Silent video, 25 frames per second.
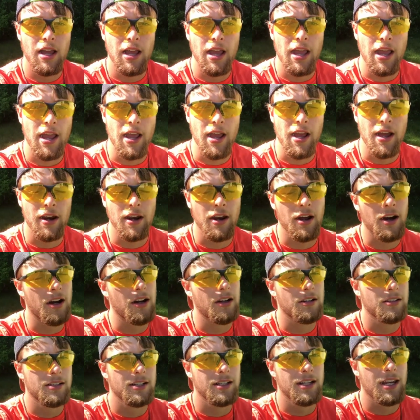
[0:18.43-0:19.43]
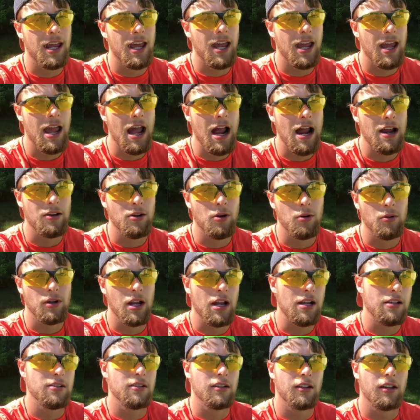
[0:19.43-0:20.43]
And today I don't
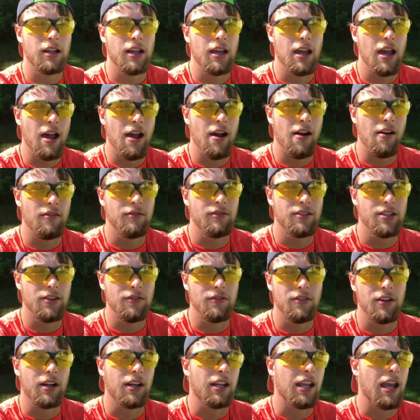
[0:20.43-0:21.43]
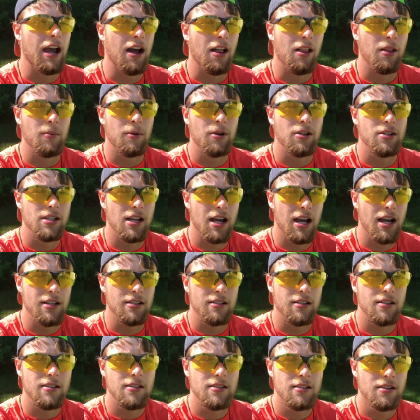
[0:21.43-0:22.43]
necessarily have different caliber
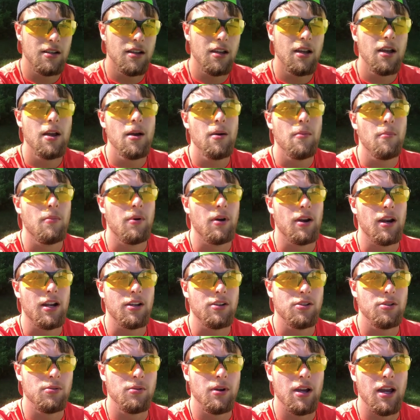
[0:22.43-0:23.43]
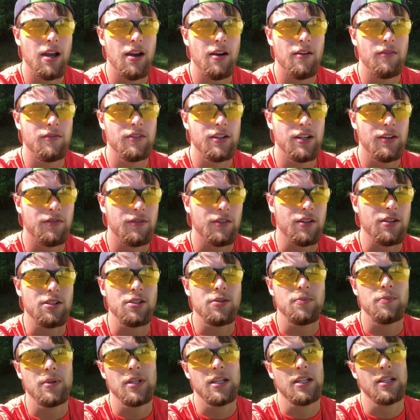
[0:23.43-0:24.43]
sizes, but I do have different
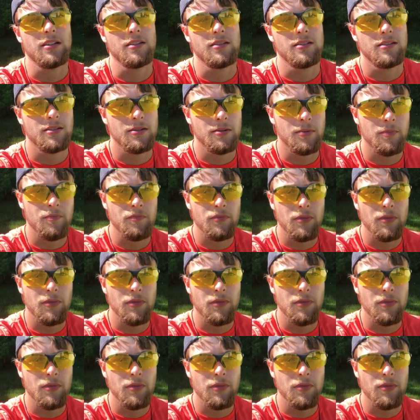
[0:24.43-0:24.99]
speeds.